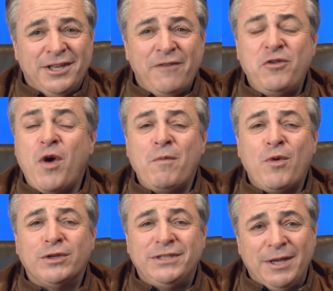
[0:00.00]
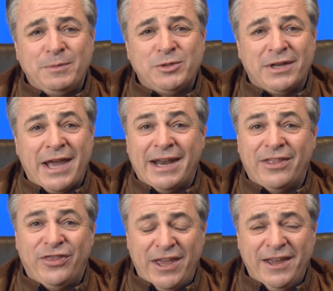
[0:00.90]
If you want more tips on how to
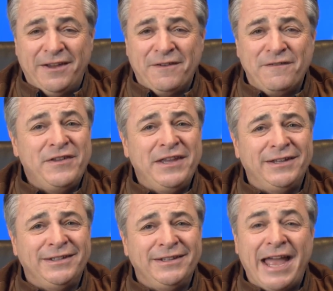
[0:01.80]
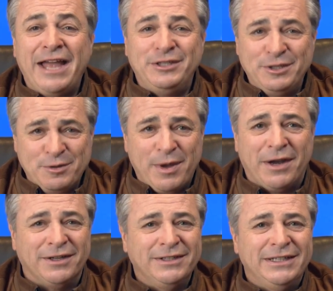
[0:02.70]
think, feel, and do
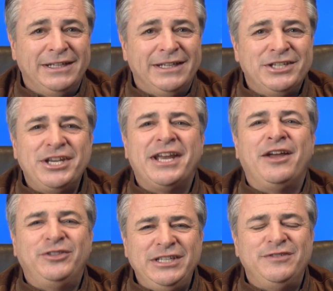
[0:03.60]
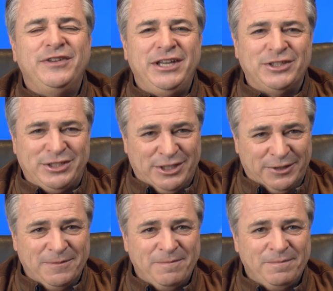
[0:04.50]
better, check out these videos
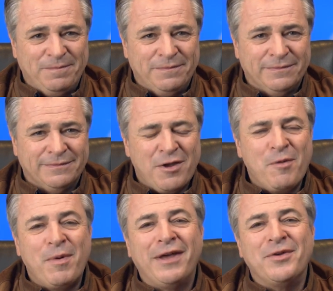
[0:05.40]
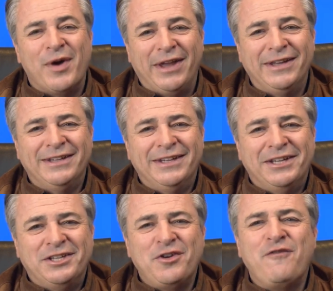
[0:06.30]
too. Oh, by the way,
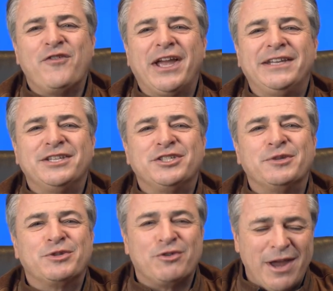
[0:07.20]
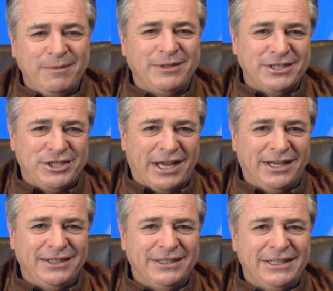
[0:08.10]
don't forget to subscribe to the
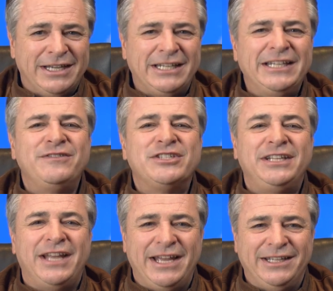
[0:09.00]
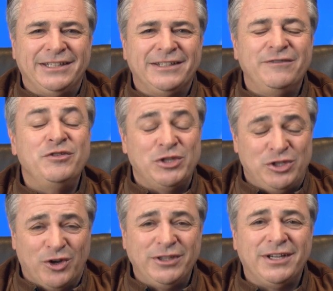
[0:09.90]
channel and leave us a like if you
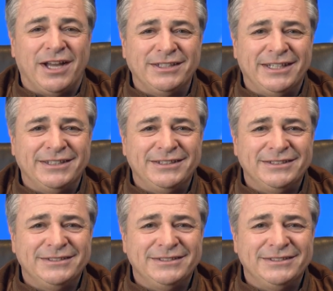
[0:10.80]
enjoyed the content.